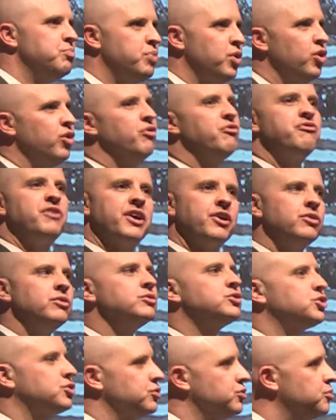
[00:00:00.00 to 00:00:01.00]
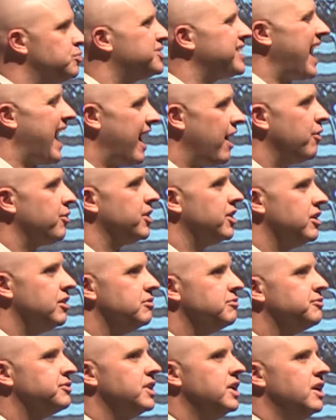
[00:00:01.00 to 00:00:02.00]
pull federal troops out
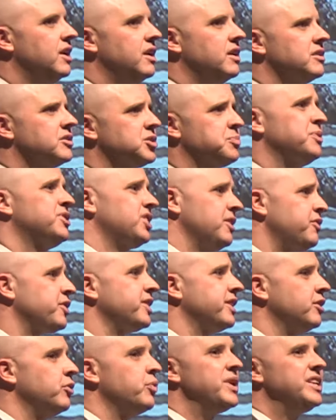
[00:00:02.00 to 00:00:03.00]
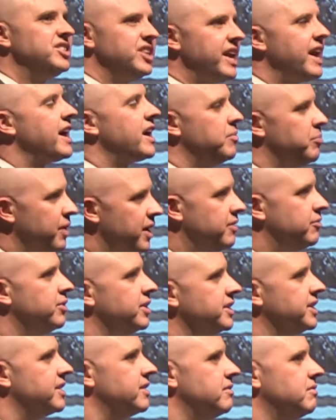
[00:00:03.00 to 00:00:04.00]
of specifically Louisiana, but
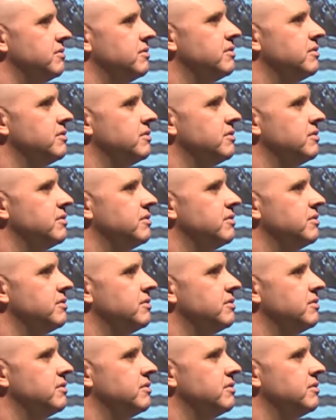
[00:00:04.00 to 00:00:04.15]
really